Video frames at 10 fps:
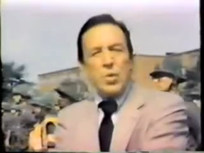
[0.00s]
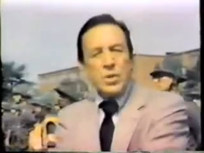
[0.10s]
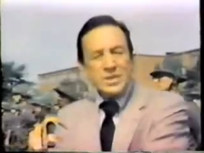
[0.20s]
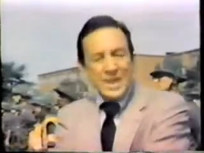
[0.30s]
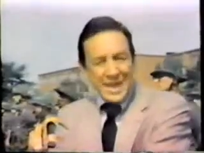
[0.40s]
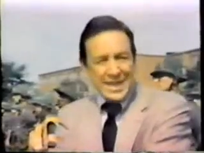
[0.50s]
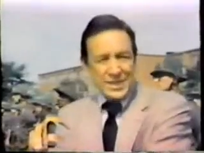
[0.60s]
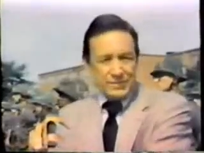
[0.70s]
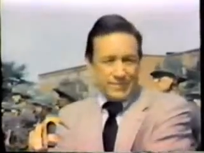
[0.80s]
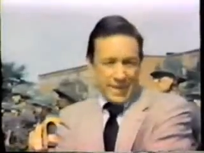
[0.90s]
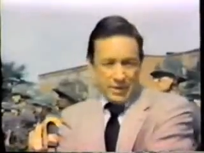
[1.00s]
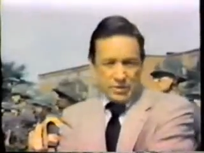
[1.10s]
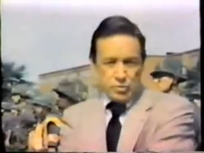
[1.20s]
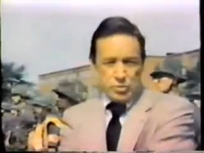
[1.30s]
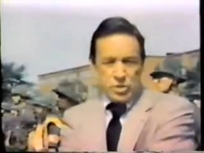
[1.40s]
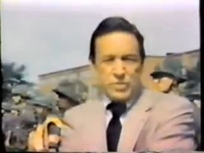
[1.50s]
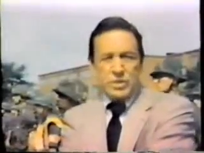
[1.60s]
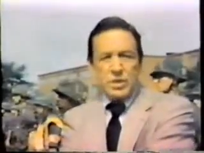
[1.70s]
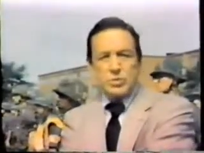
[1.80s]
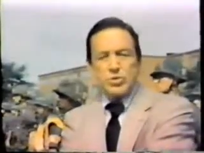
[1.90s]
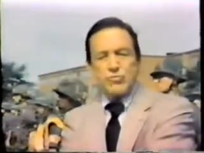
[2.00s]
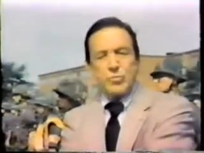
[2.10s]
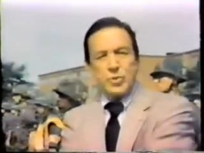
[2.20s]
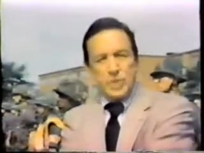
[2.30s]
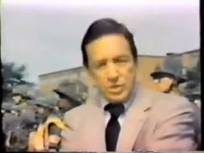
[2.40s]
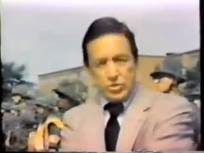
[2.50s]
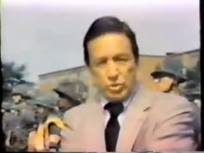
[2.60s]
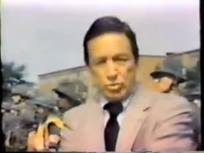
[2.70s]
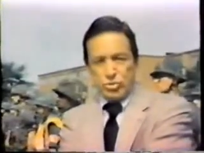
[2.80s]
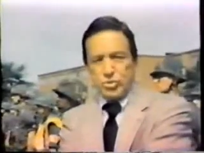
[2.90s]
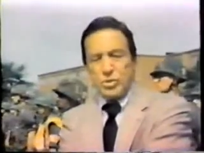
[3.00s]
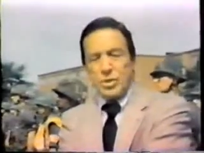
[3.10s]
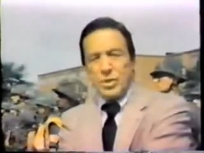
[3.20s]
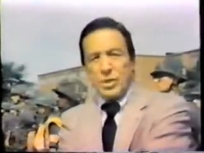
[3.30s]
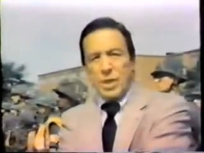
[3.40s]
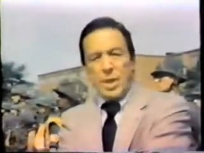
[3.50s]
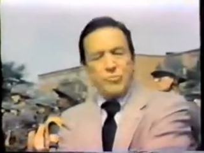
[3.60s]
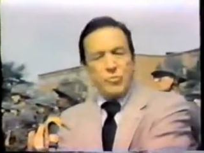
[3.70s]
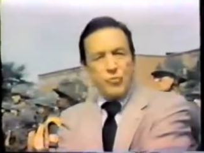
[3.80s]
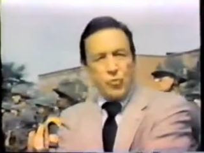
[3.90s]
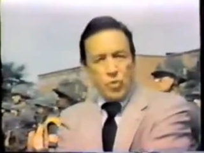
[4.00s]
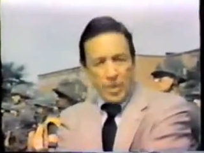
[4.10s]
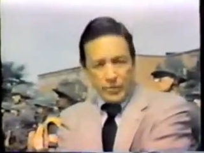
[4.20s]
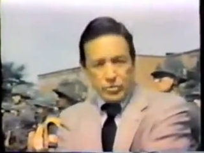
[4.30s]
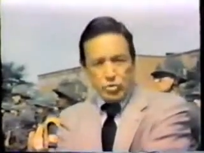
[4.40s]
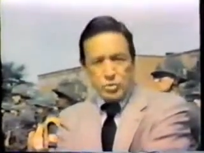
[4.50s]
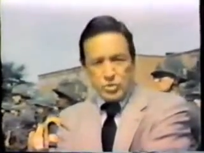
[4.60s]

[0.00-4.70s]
what kind of virus was in the culture from the dead soldier and from four others who